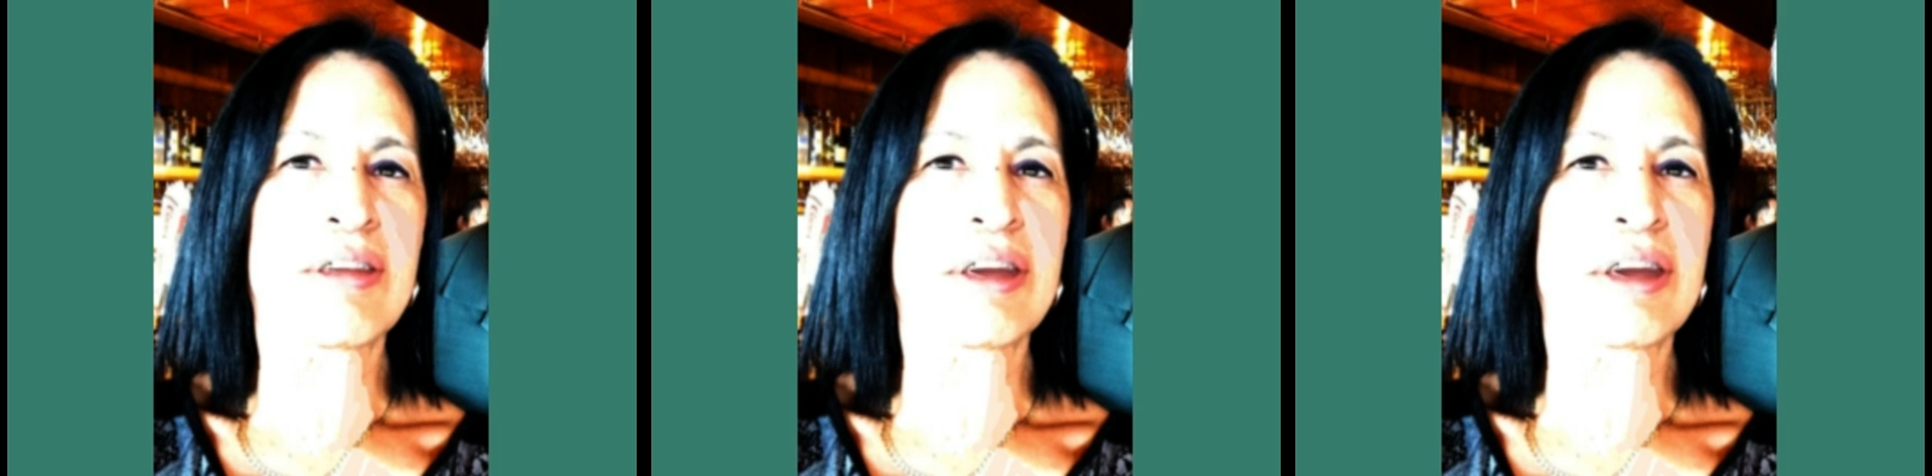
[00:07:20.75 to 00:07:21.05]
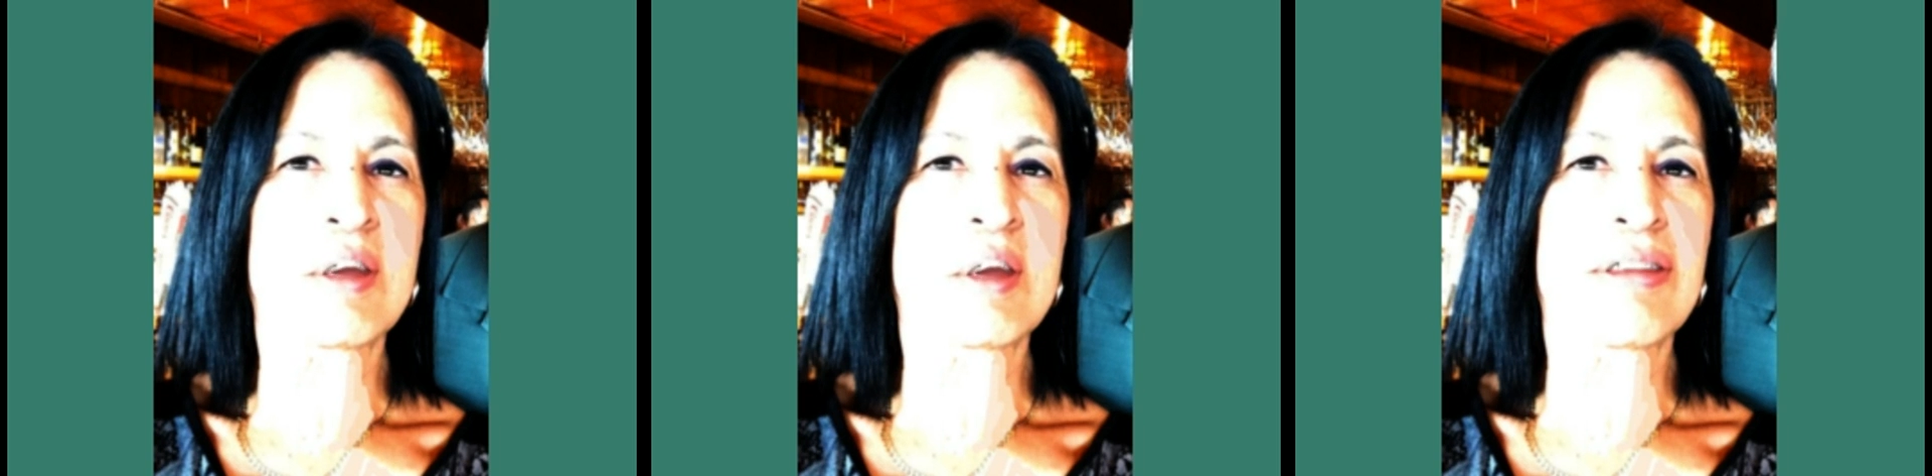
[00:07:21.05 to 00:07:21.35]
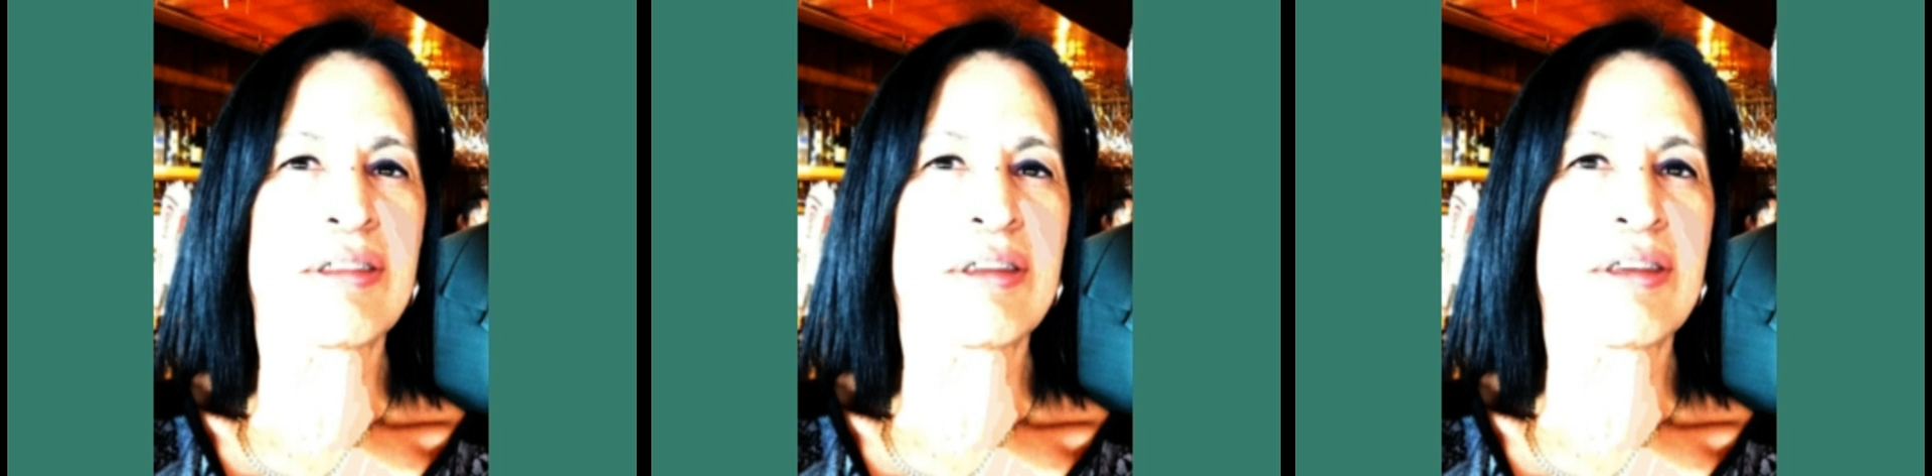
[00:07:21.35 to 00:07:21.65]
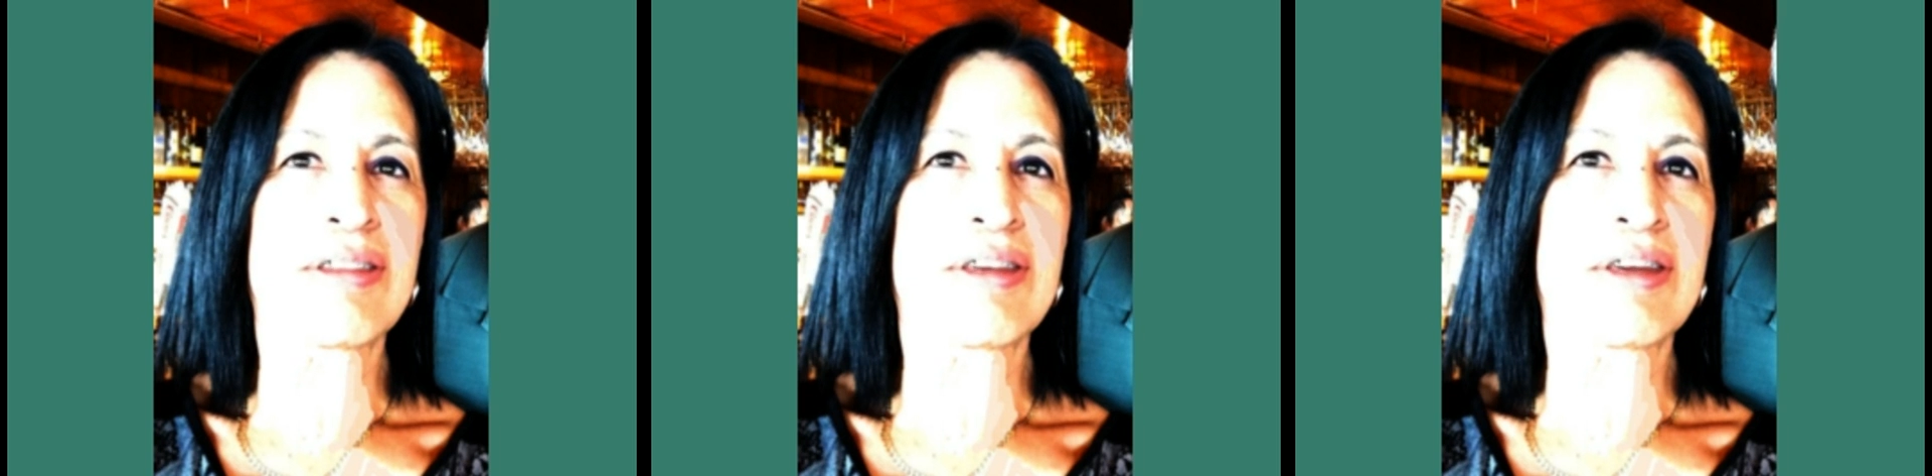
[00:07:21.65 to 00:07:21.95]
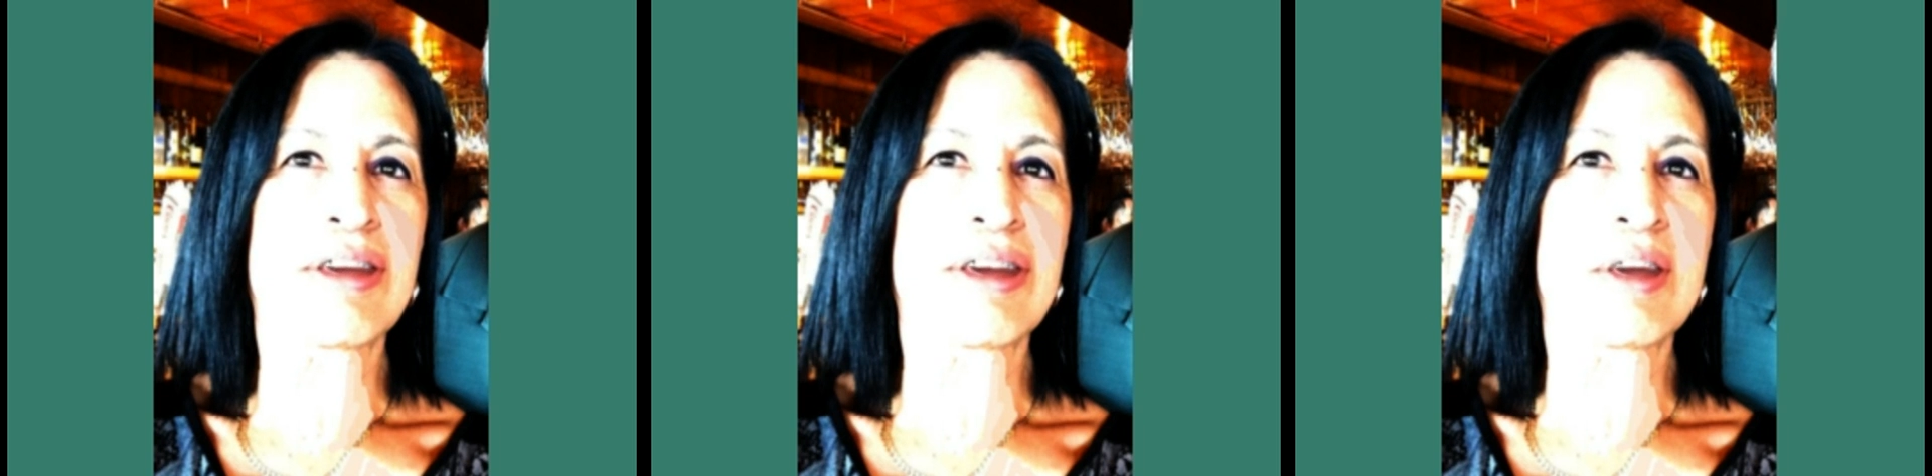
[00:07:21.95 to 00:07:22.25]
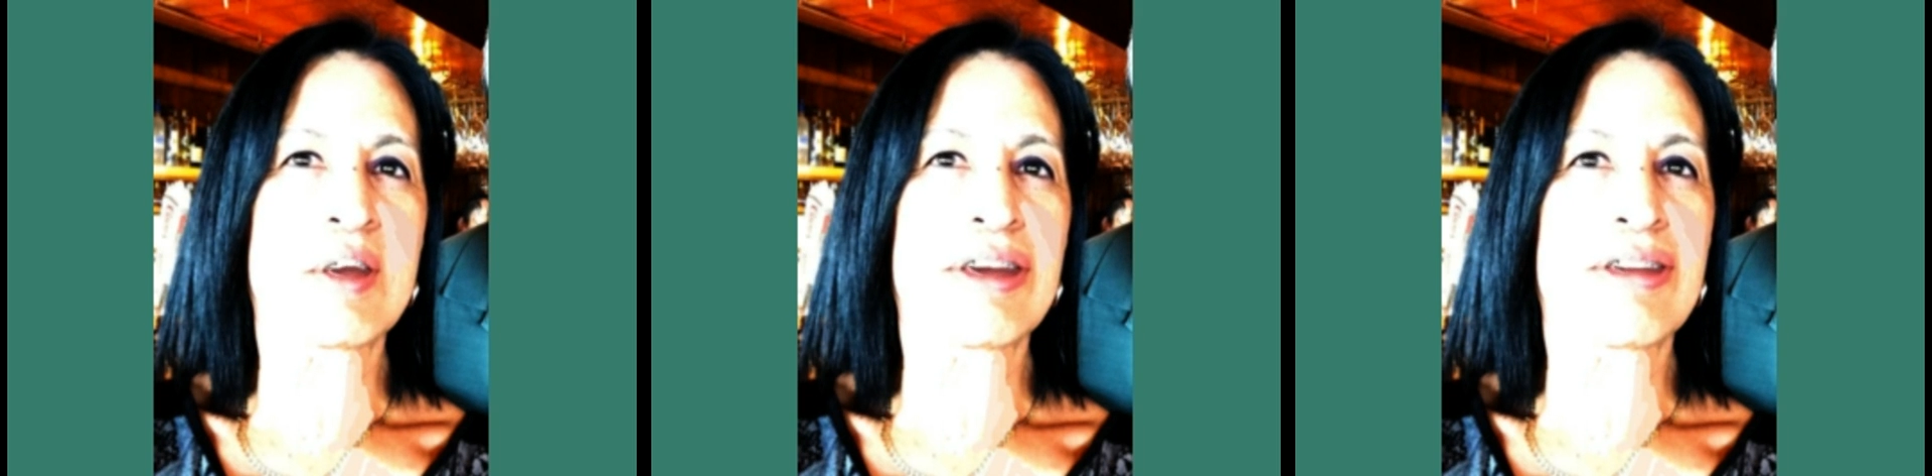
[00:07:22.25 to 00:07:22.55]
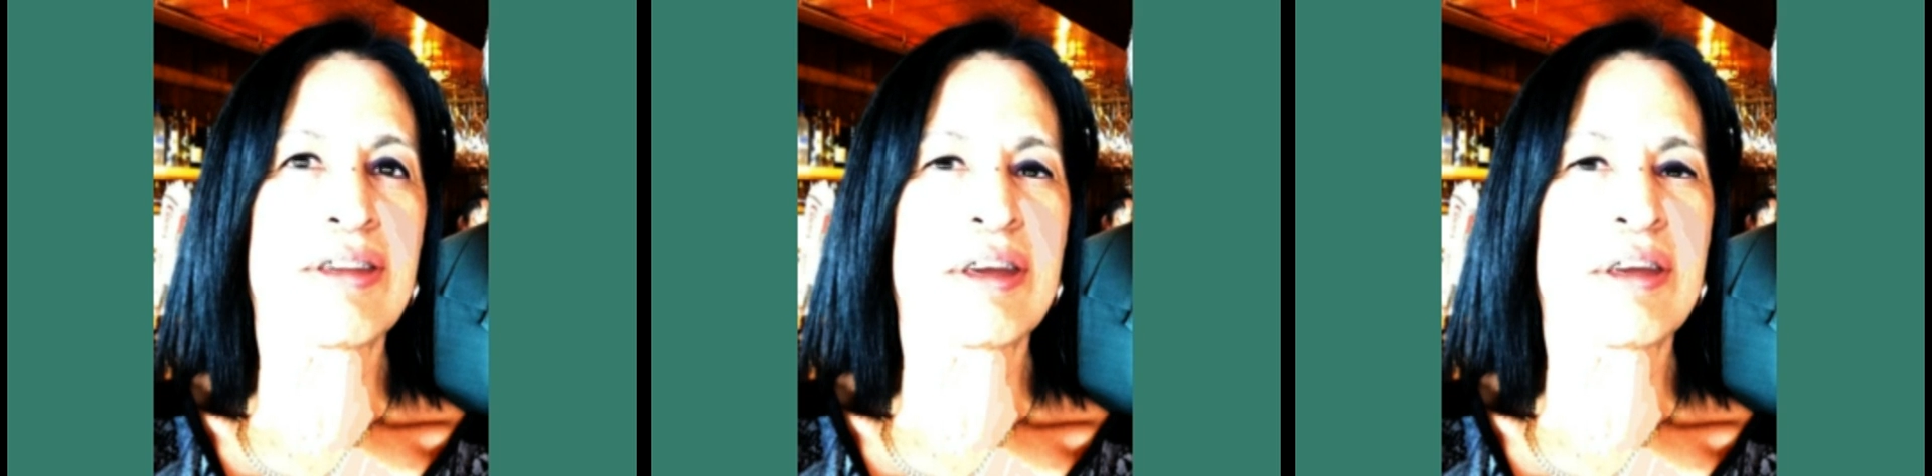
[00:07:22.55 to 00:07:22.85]
Martin, we wish
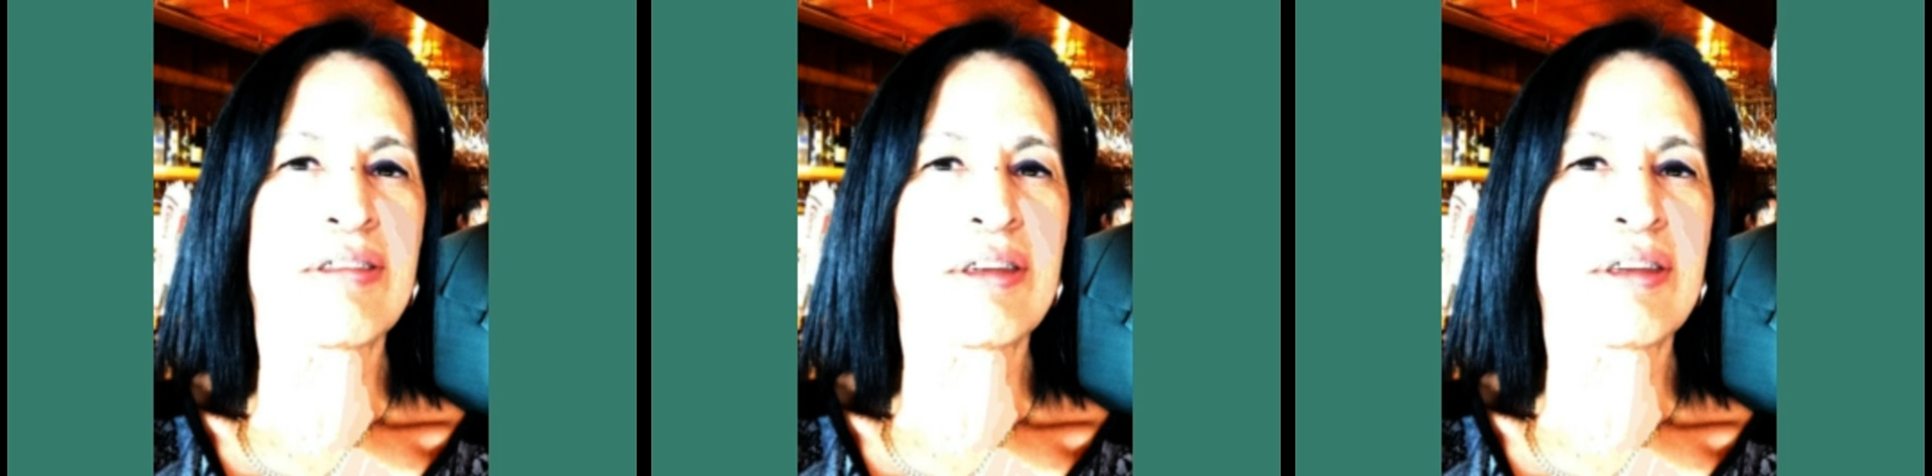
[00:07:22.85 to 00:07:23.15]
you